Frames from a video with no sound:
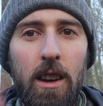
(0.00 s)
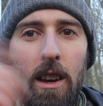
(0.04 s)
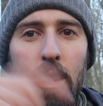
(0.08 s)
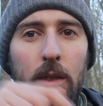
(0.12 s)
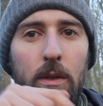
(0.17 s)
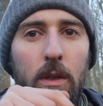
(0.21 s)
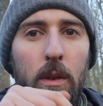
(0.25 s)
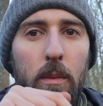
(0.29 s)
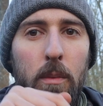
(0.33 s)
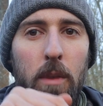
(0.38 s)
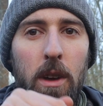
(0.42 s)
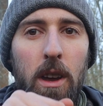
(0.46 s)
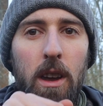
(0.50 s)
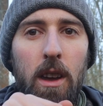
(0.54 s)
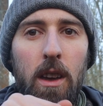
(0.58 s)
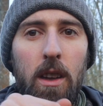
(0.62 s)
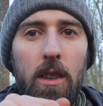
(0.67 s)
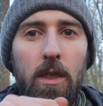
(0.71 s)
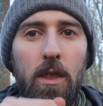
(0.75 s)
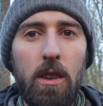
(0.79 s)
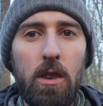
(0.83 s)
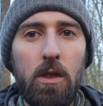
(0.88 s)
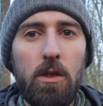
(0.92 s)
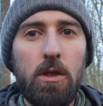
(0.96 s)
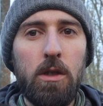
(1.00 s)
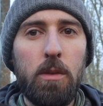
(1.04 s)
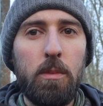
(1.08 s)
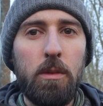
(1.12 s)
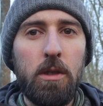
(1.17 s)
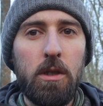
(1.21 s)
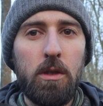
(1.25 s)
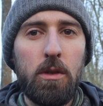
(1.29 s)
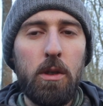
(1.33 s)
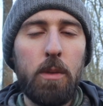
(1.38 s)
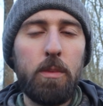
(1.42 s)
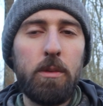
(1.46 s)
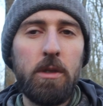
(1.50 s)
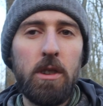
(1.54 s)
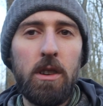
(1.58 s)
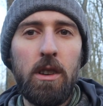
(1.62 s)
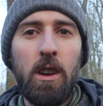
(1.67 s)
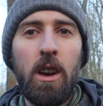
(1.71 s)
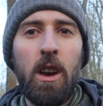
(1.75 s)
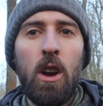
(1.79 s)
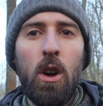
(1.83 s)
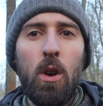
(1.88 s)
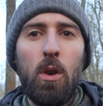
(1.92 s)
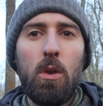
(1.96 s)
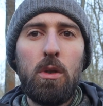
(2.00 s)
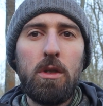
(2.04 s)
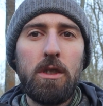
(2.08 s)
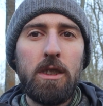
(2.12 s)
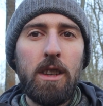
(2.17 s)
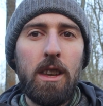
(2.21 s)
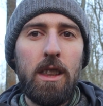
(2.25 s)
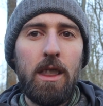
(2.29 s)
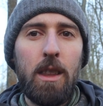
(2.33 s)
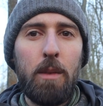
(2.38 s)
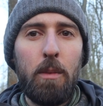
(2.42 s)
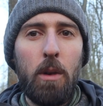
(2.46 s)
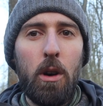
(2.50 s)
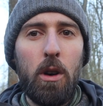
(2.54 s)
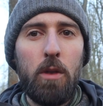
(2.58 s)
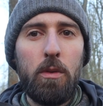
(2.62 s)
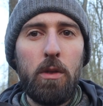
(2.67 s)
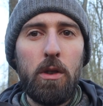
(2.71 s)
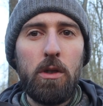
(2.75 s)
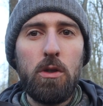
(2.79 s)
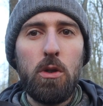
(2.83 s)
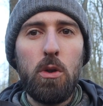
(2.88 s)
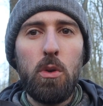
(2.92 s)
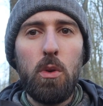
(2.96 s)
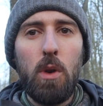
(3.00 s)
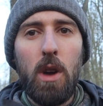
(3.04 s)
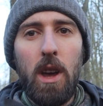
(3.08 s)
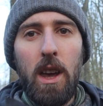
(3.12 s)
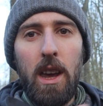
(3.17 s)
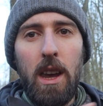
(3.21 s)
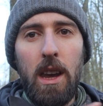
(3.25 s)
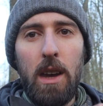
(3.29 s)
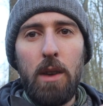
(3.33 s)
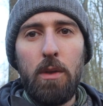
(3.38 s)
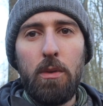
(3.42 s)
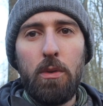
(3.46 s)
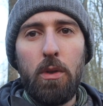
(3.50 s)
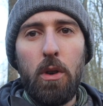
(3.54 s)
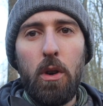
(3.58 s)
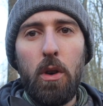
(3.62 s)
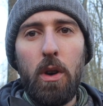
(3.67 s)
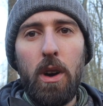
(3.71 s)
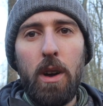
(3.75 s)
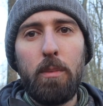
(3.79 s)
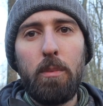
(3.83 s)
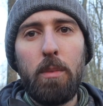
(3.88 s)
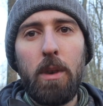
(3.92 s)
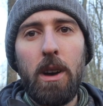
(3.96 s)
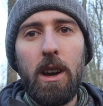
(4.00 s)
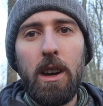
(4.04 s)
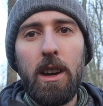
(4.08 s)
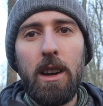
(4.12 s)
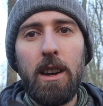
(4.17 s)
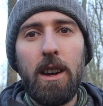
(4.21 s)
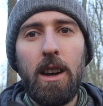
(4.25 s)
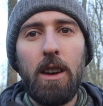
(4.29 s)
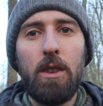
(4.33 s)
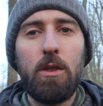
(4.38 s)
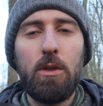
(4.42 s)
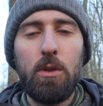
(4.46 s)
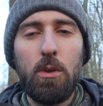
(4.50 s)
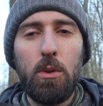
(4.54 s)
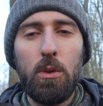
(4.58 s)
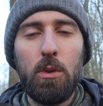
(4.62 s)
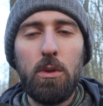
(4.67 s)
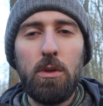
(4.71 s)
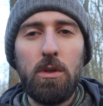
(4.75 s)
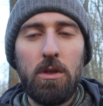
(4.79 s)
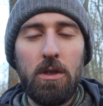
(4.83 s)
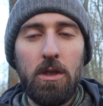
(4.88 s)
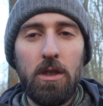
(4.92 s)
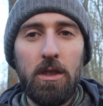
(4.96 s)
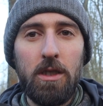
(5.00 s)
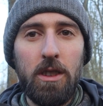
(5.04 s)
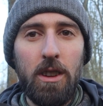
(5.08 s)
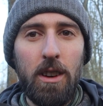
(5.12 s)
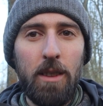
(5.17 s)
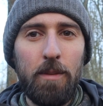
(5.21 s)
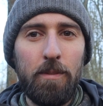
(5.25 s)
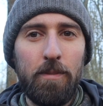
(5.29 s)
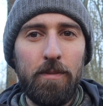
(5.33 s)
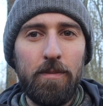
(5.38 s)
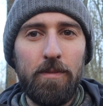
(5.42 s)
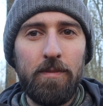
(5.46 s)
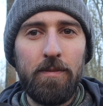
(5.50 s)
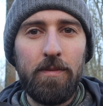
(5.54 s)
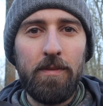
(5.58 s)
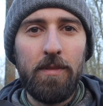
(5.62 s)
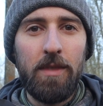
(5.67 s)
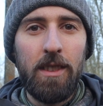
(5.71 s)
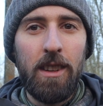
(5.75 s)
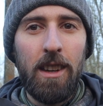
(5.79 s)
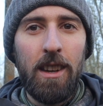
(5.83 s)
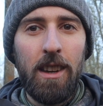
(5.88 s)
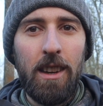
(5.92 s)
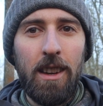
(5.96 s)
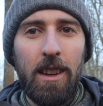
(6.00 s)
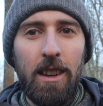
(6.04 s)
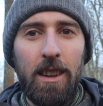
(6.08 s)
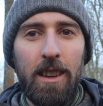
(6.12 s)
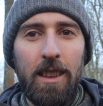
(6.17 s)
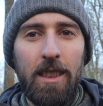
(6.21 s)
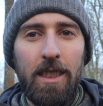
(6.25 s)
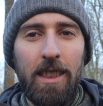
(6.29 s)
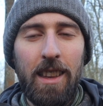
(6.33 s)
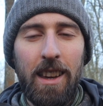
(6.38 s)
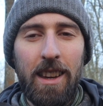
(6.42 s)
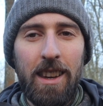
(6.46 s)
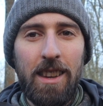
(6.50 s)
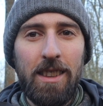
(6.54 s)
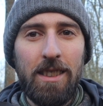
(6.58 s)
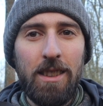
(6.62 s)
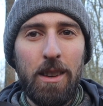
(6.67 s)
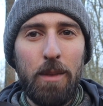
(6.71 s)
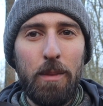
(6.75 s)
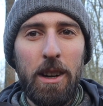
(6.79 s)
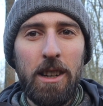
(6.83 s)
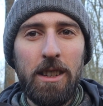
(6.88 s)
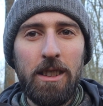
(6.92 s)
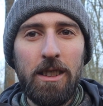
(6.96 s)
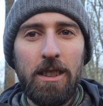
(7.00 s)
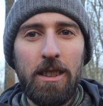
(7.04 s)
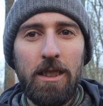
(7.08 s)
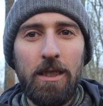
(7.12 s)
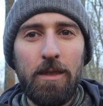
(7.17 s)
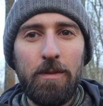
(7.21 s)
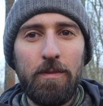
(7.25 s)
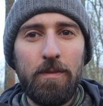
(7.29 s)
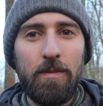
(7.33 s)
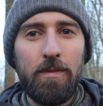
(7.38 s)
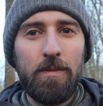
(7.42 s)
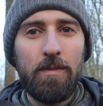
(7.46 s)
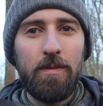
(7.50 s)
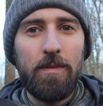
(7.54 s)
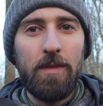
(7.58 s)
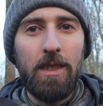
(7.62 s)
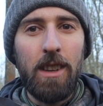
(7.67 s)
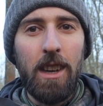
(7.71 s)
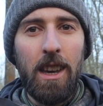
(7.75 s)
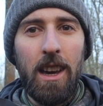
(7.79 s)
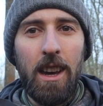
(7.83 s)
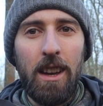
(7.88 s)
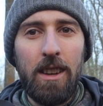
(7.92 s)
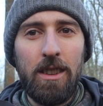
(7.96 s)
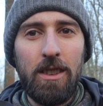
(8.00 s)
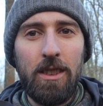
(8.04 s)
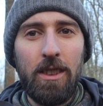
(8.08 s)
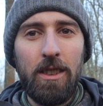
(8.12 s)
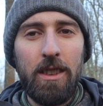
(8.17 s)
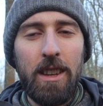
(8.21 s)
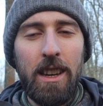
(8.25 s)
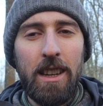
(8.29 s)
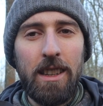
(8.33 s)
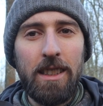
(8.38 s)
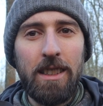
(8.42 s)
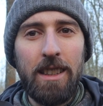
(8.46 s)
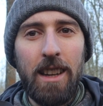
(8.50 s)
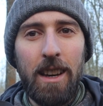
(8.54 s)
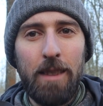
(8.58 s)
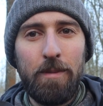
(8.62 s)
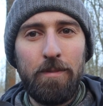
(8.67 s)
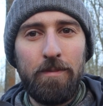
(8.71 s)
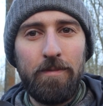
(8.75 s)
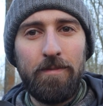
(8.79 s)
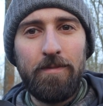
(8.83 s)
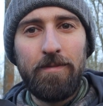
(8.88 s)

leave them in the YouTube description or send them over to info@brackenoutdoors.com. Thank you so much, until next time.